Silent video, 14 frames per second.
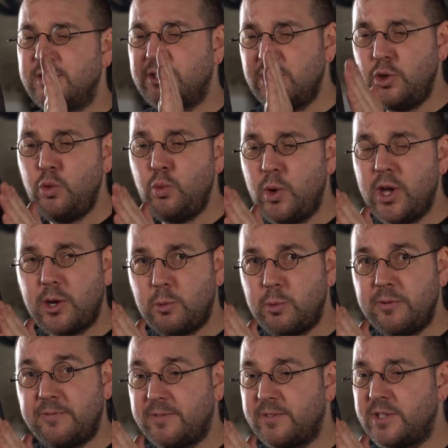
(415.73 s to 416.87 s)
do work
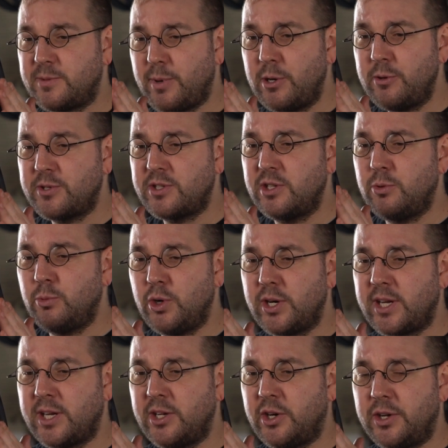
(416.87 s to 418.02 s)
with the spokes that you're
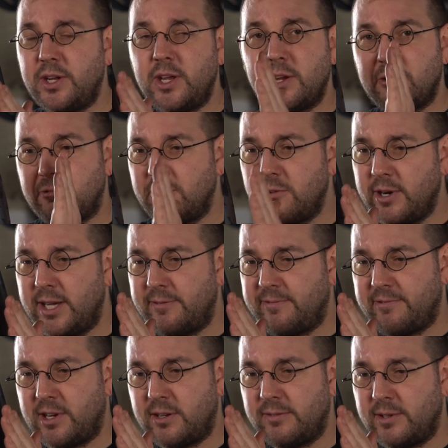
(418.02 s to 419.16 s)
working on right in
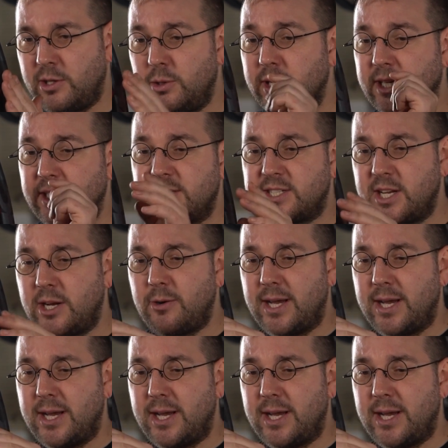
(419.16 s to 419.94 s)
front of you so